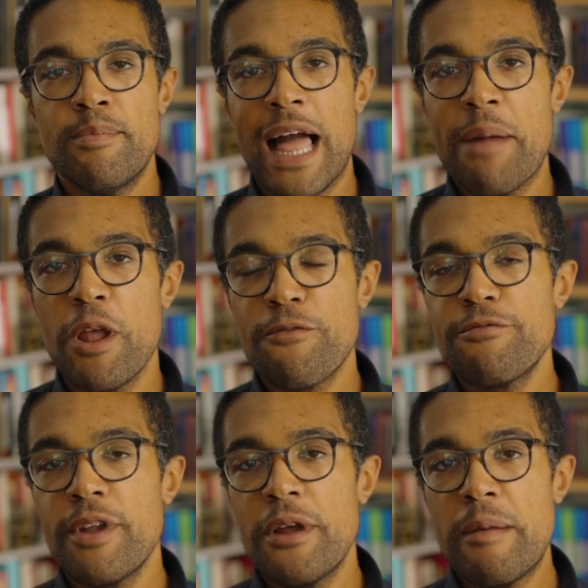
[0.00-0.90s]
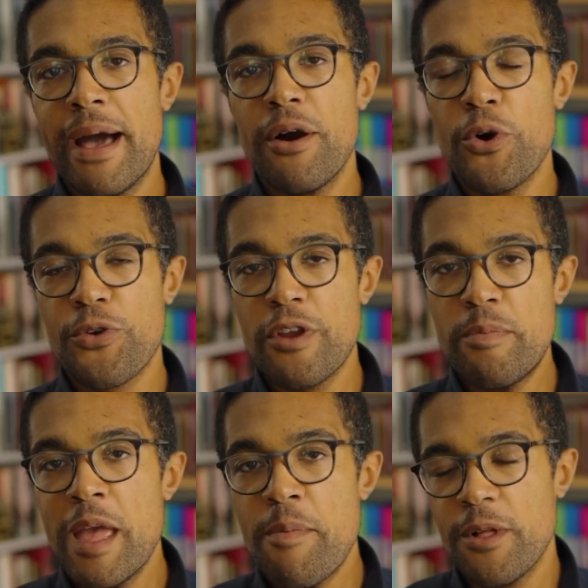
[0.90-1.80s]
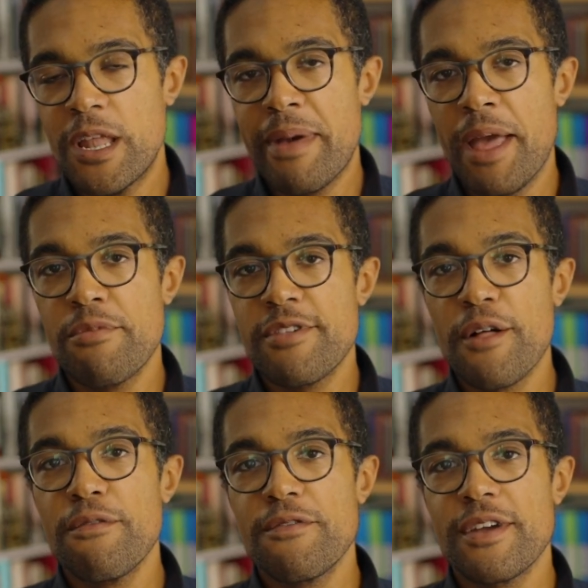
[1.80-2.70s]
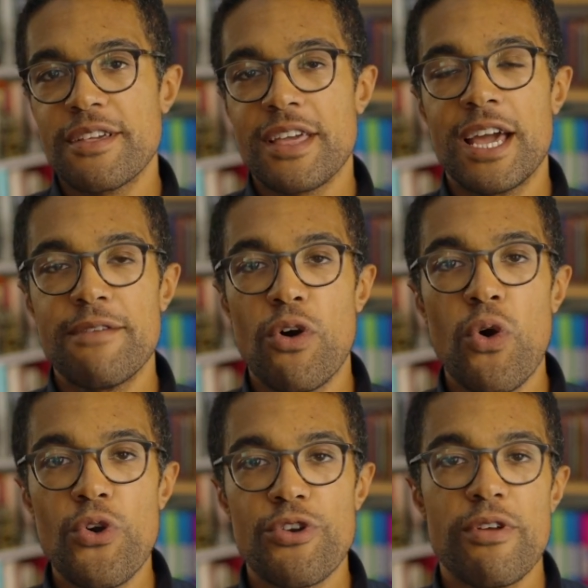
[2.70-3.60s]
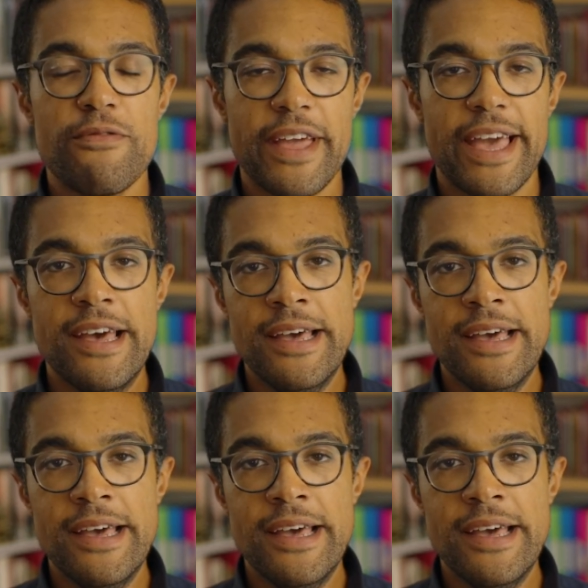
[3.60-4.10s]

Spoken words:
Blackman often wrote about ordinary people and about himself as a kind of ordinary figure.